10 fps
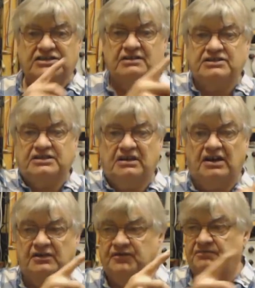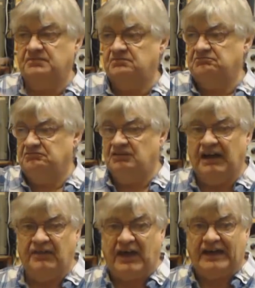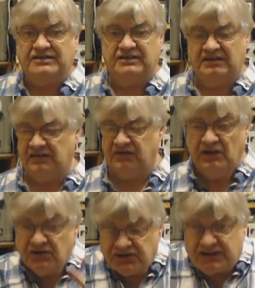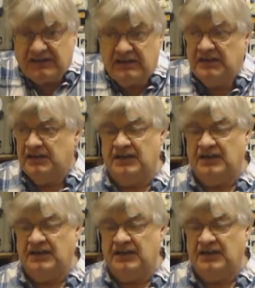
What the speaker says: So it's a kind of like that, if you looked at it